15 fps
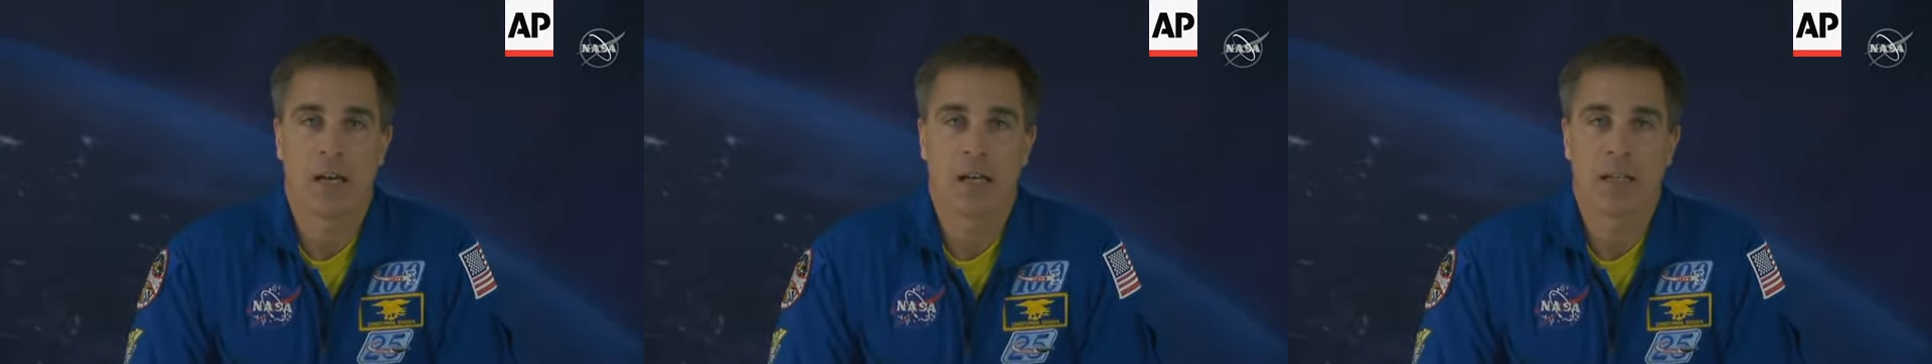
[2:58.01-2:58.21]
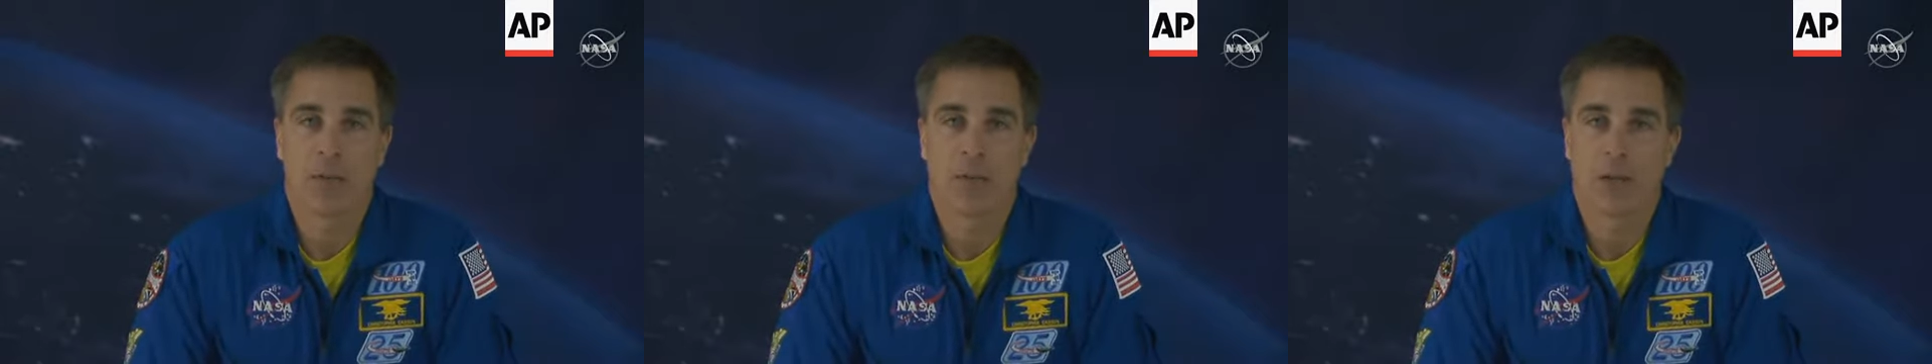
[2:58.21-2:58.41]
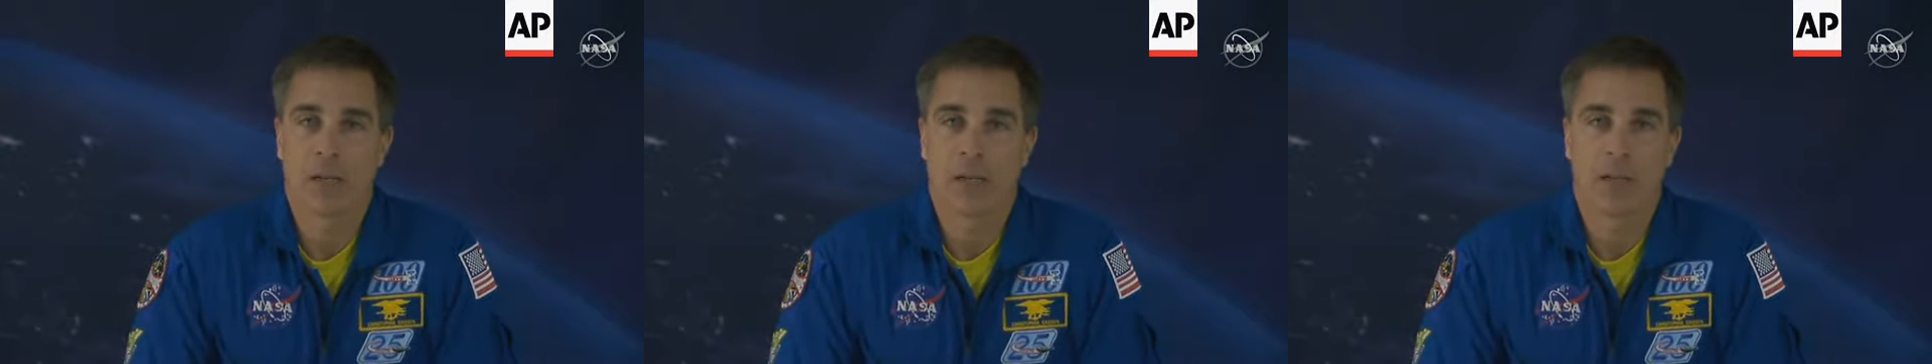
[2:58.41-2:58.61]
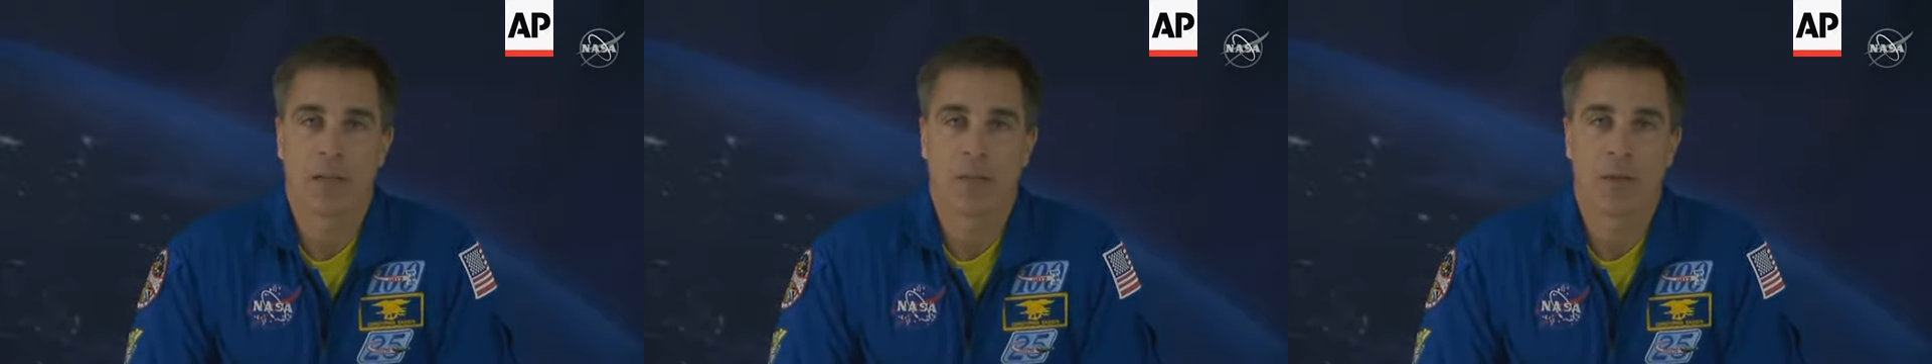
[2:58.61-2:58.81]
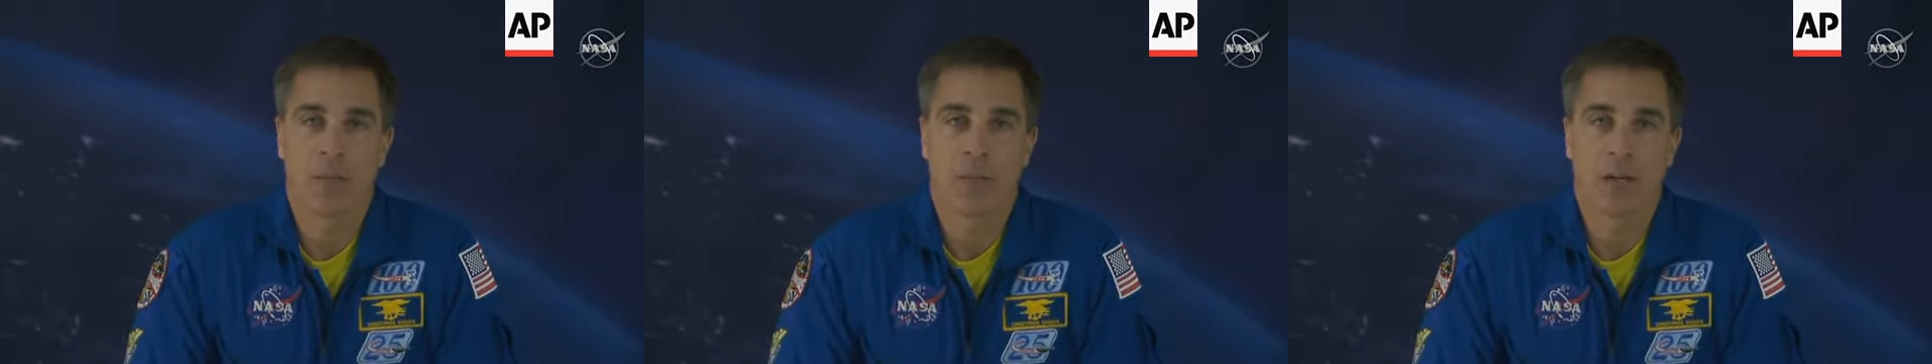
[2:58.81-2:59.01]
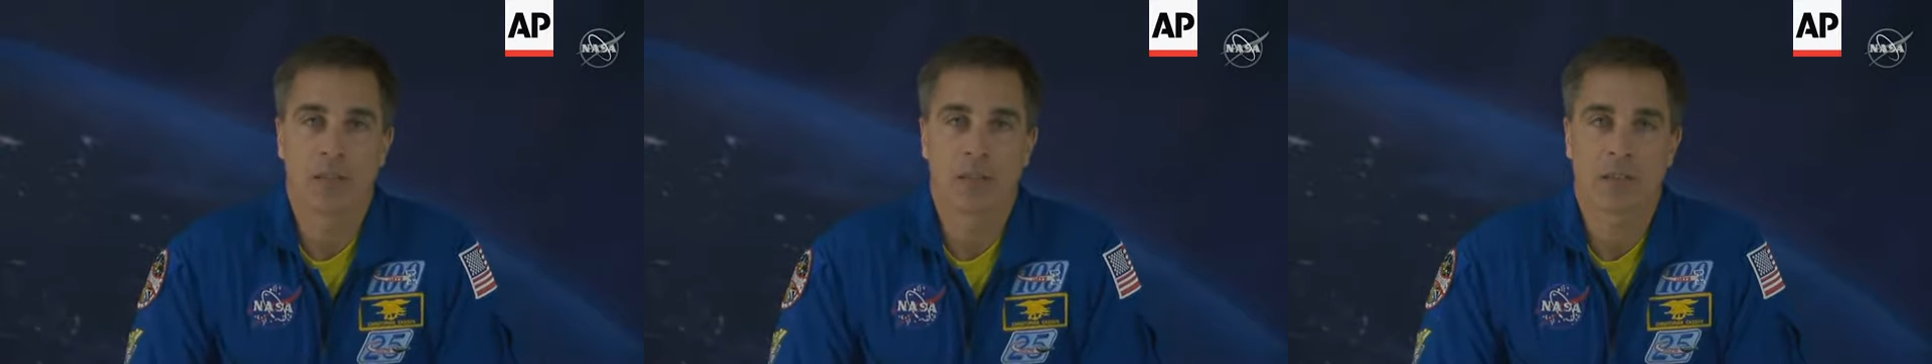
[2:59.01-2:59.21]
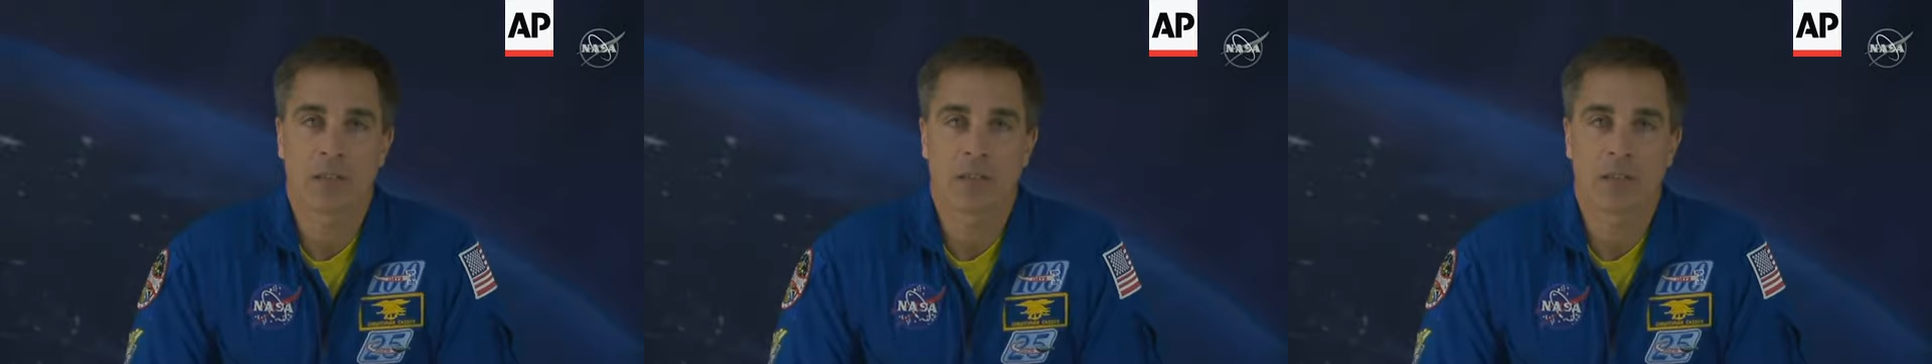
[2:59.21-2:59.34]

and then we'll get on the bus.